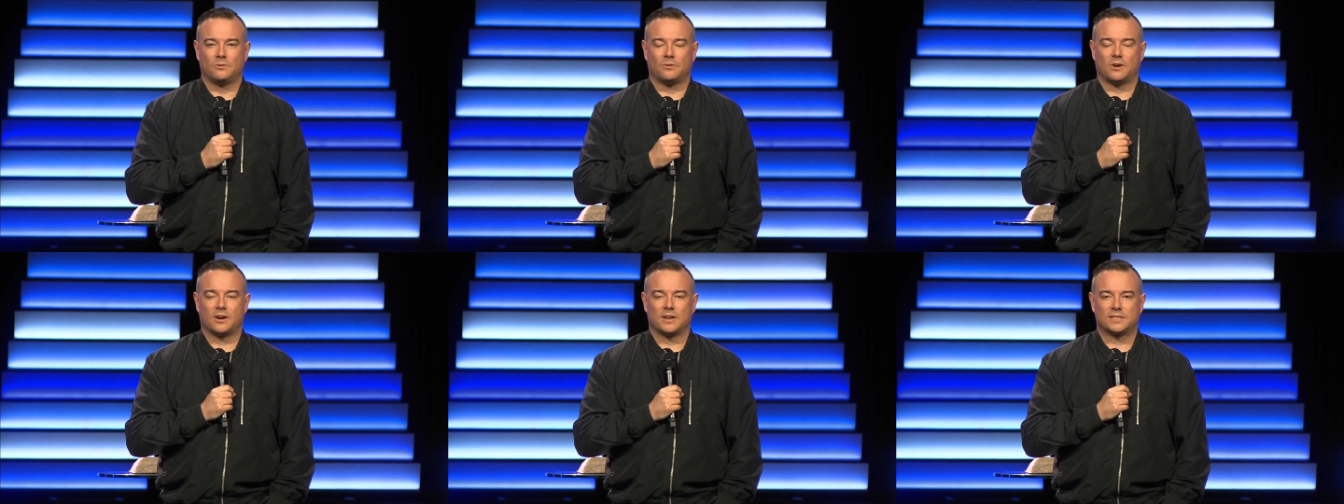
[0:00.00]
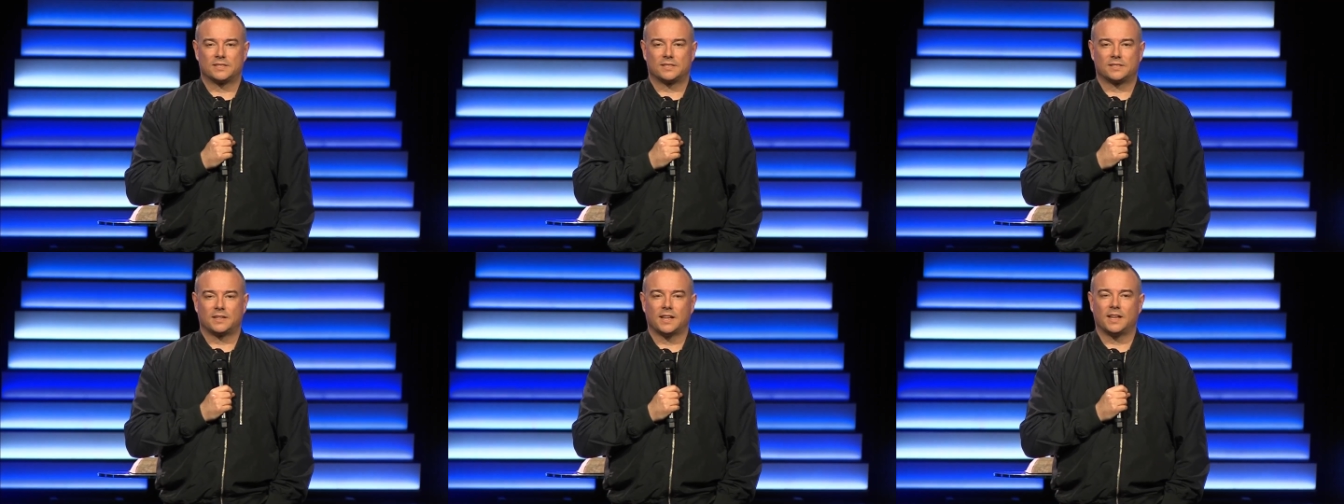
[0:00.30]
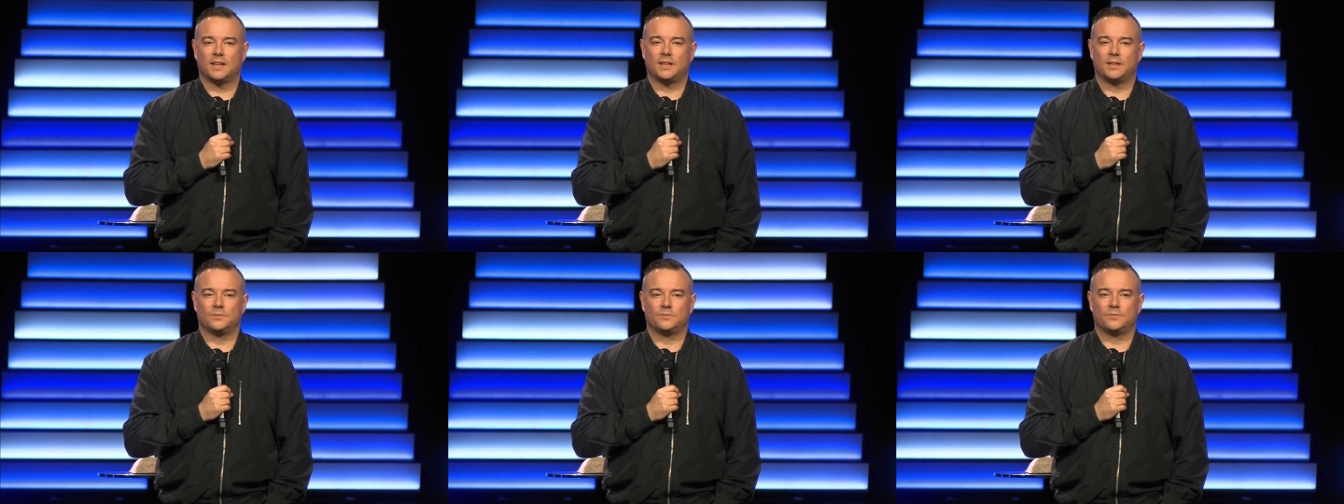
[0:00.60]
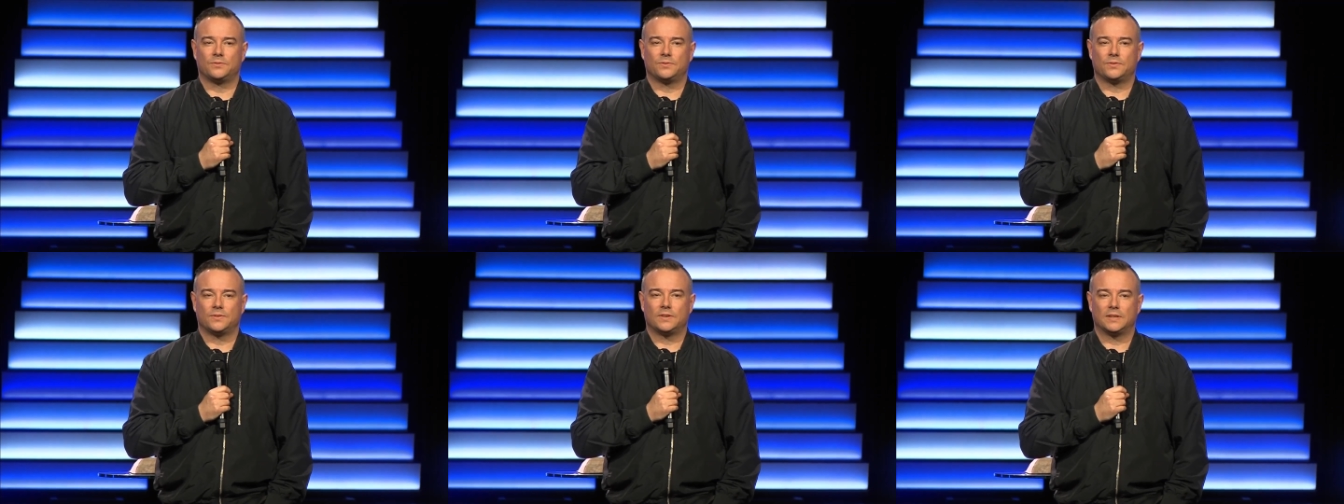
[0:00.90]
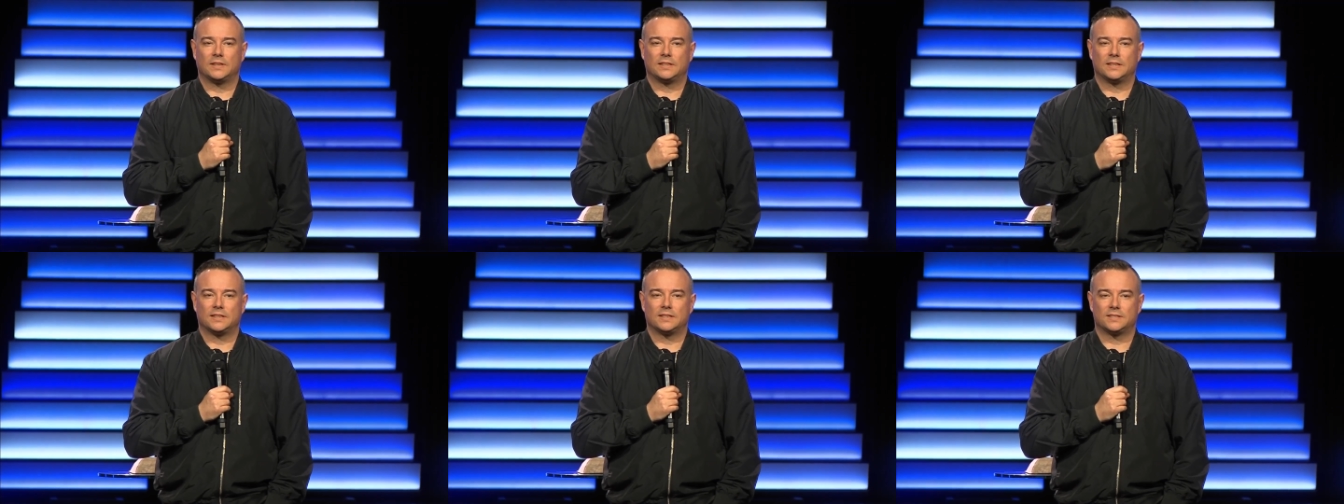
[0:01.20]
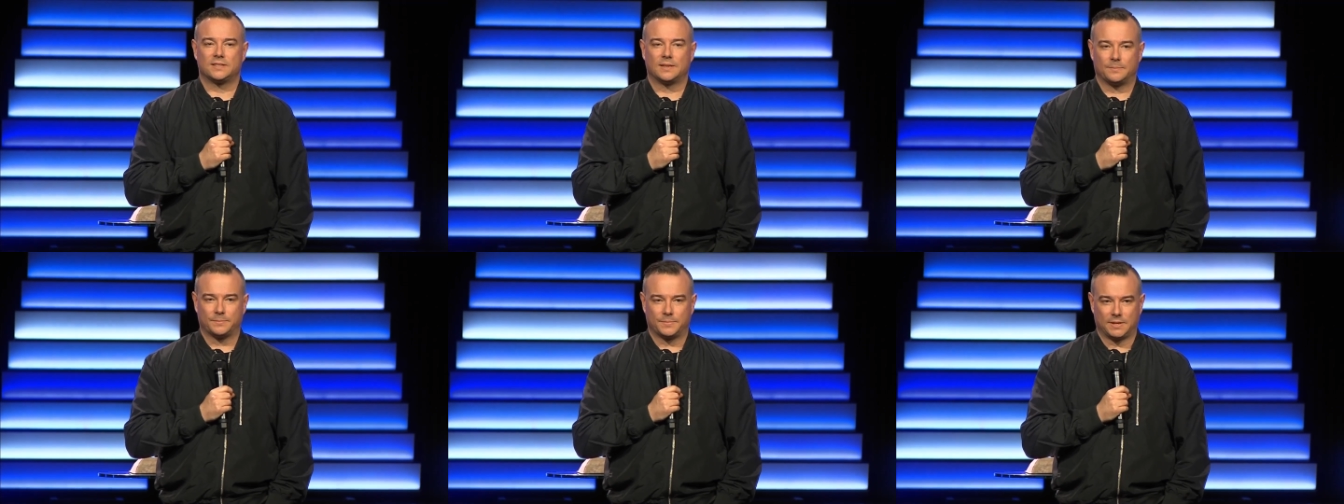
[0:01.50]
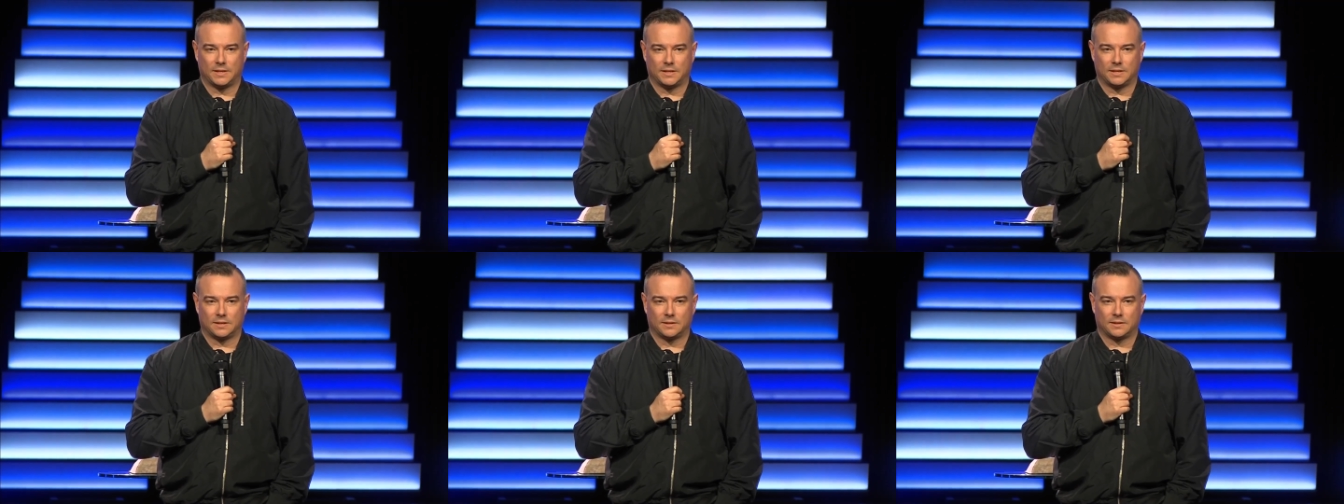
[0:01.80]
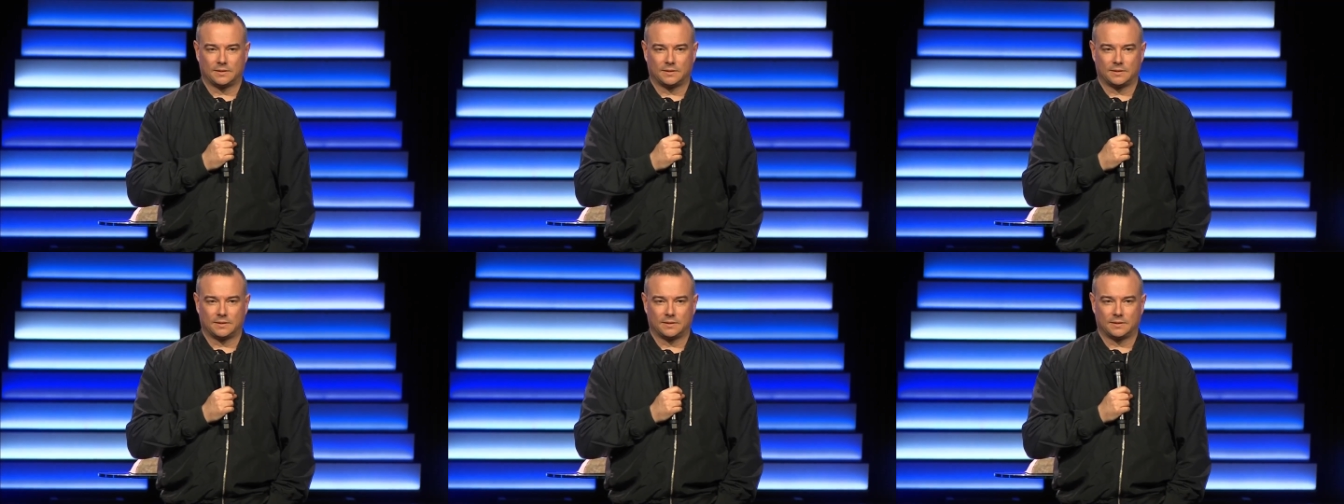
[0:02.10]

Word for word: are a slave to something.